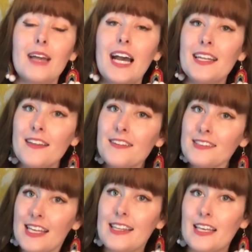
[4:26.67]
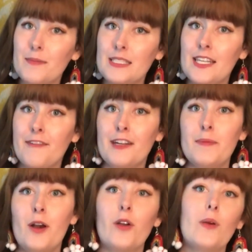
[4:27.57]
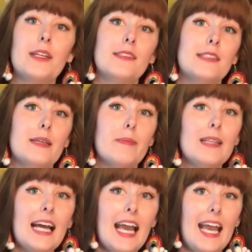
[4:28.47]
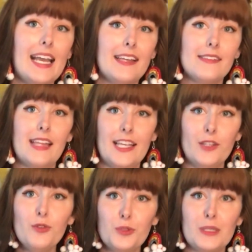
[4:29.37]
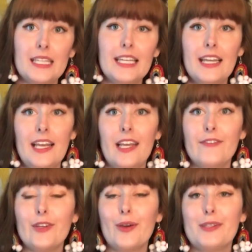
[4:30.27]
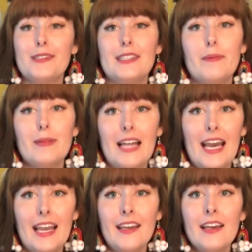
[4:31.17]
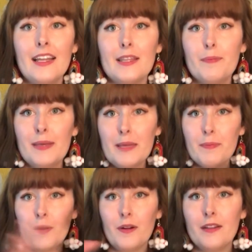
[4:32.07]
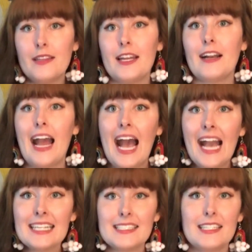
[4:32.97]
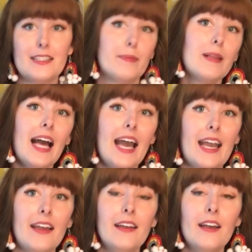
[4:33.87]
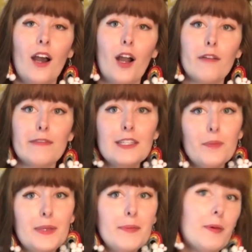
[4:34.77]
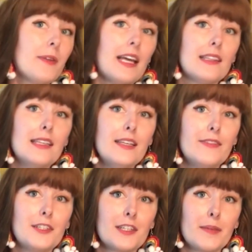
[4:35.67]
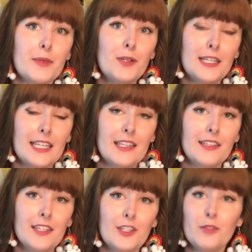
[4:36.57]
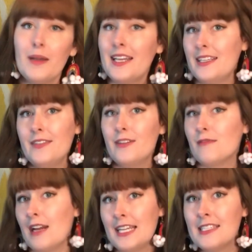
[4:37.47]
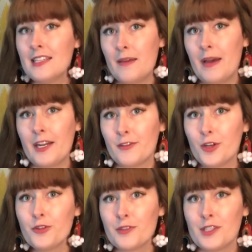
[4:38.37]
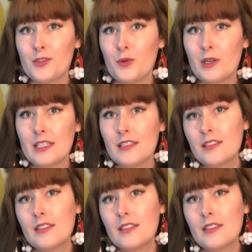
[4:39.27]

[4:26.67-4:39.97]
Another thing that can be different about going to see a play is that usually, if you go to see a play, the people that are acting in the play are real people that live in your community. You might even run into them at a grocery store.